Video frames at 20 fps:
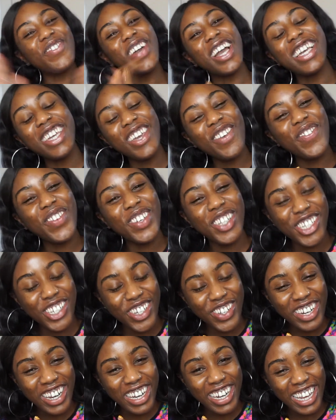Thank you for
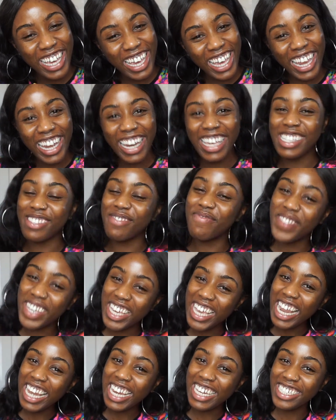tuning in. It's
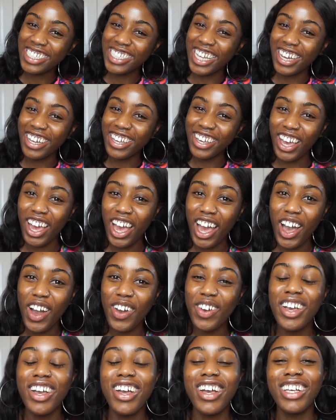me, at least that
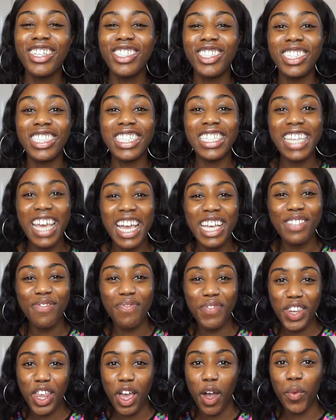girl. So today's
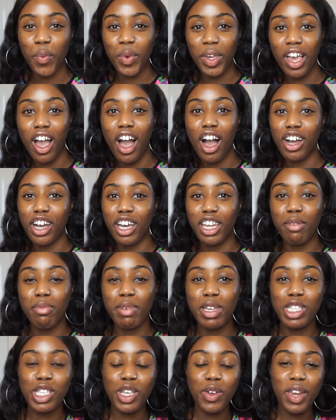video, we are going to
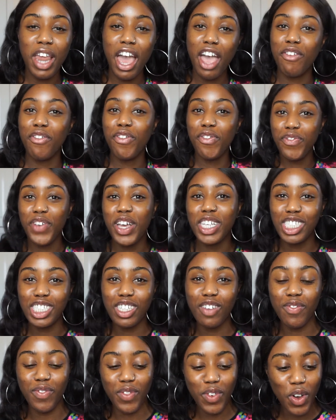be doing a
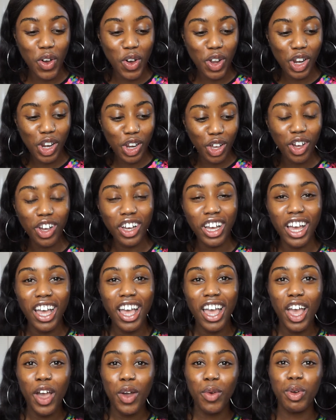festival look.
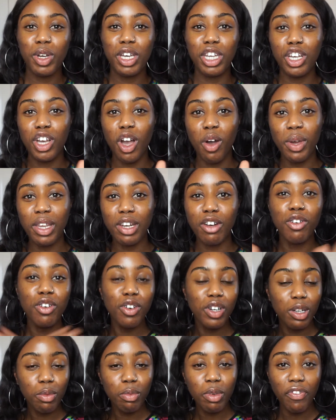We're going to go in
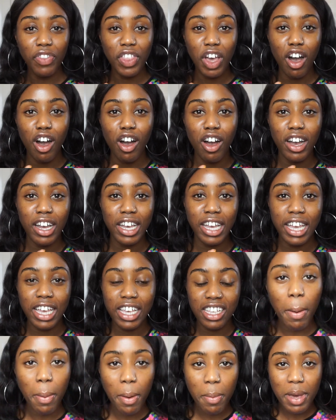all in with the
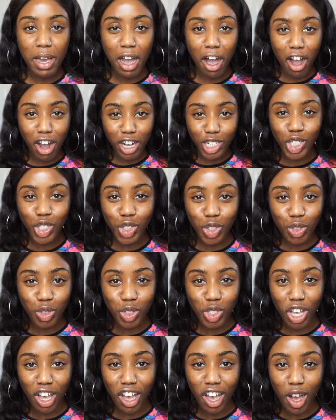eyes. I have a bit of eye
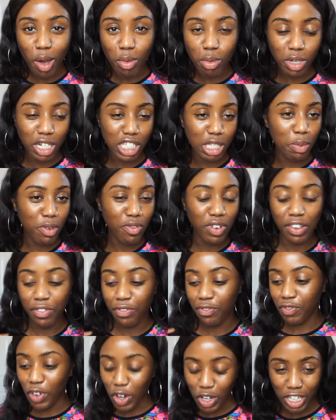jewels on. We want it to be really
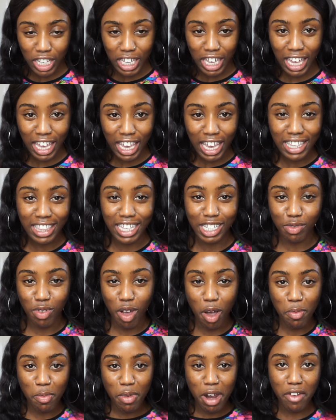funky. That's why
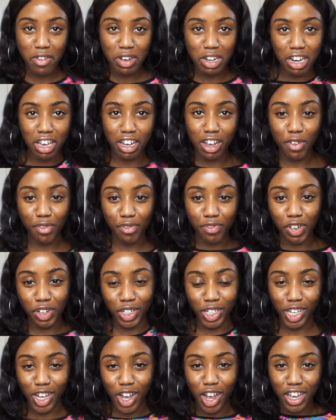I'm wearing like a
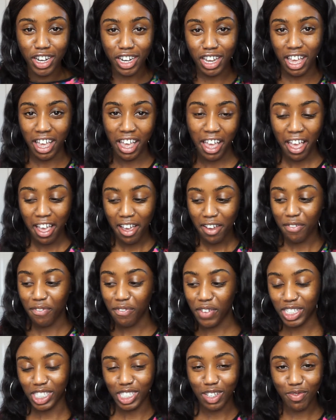funky kind of
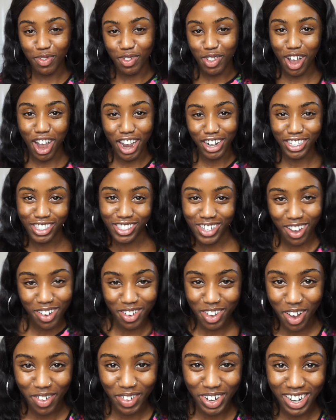festival kind of
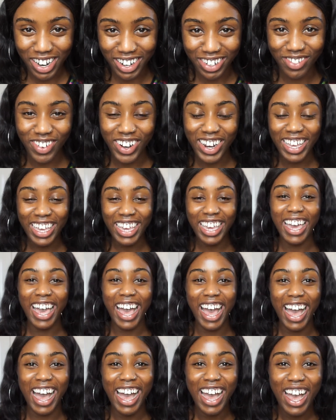top going on right
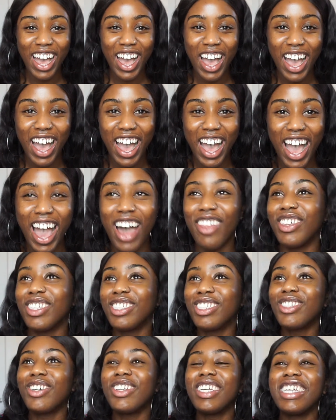here. The
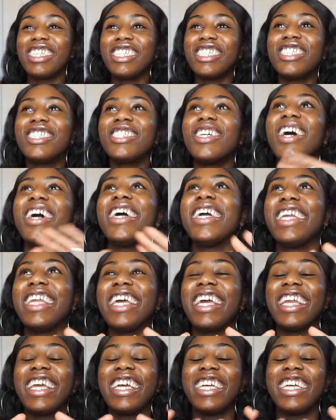sun is shining.